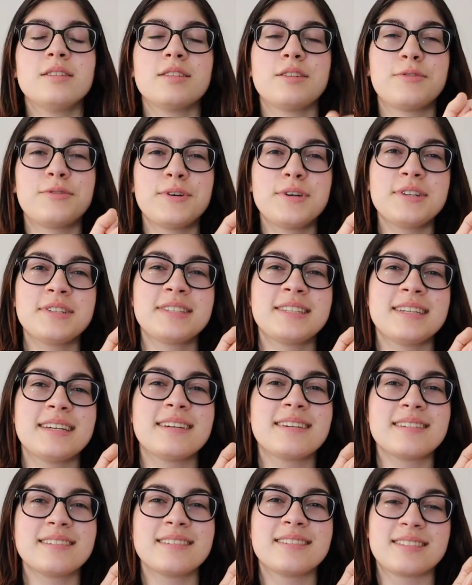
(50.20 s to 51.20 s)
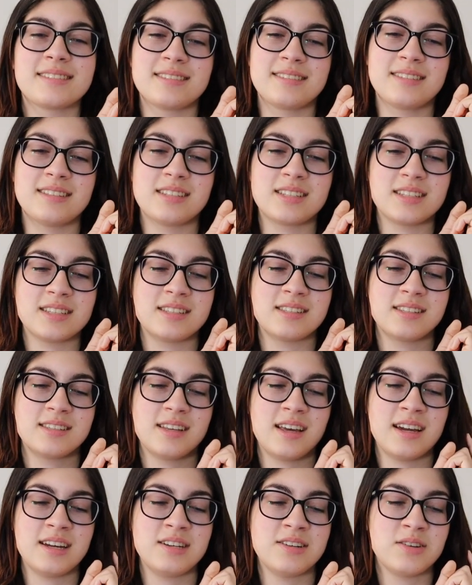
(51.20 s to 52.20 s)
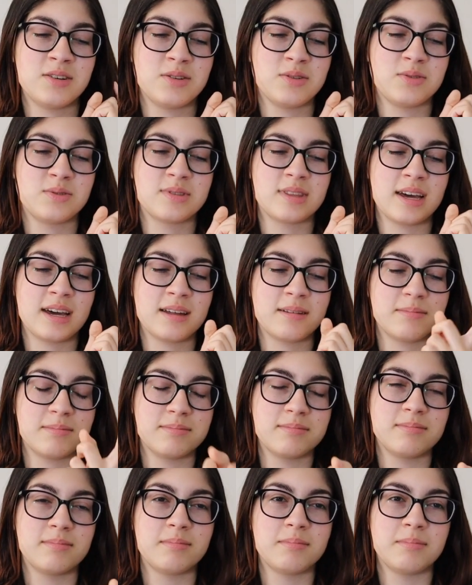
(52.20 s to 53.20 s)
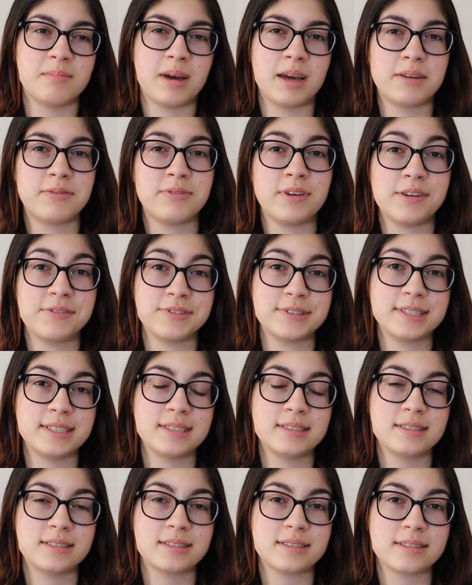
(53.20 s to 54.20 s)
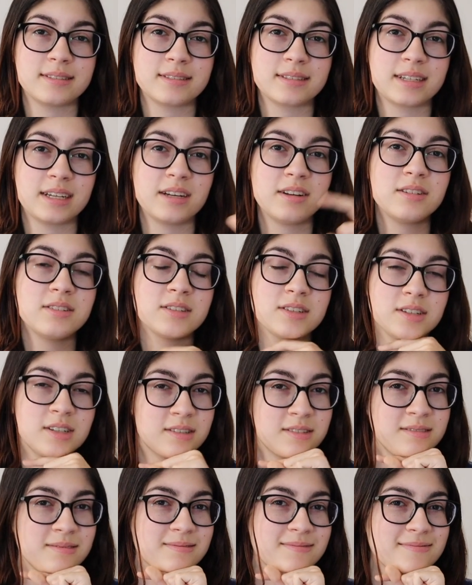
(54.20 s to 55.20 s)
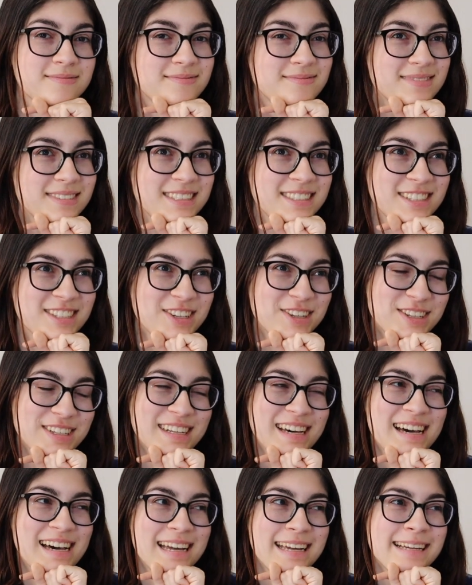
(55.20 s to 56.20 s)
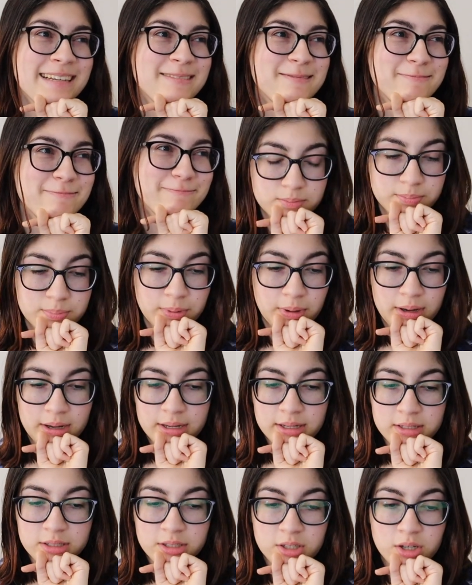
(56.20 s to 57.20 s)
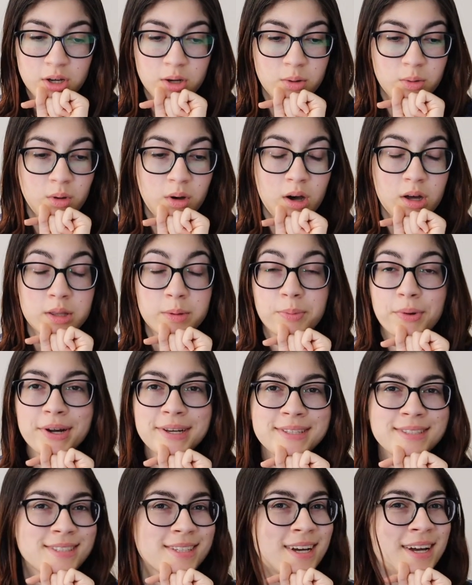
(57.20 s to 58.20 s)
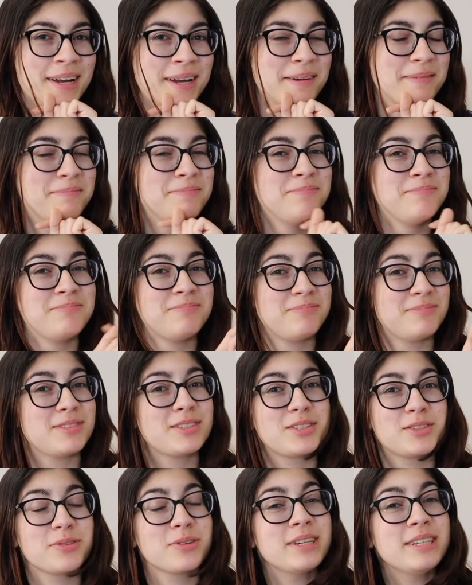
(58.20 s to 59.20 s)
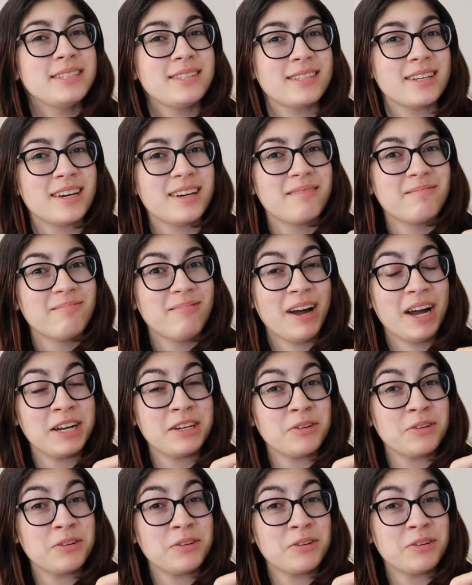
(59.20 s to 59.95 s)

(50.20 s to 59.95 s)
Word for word: The first thing is I know that my favorite character is gonna die. But, you know, on the bright side, Teresa, I